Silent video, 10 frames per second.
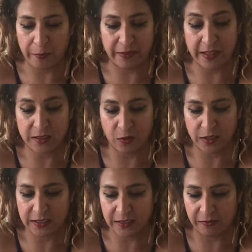but that's not
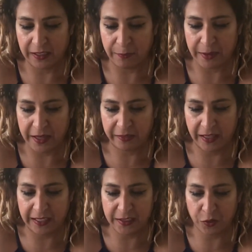necessarily a bad
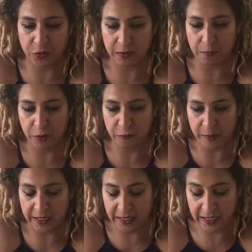thing. It's got some
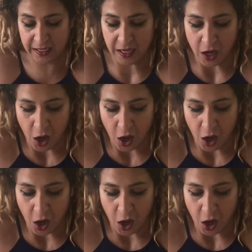movement in it.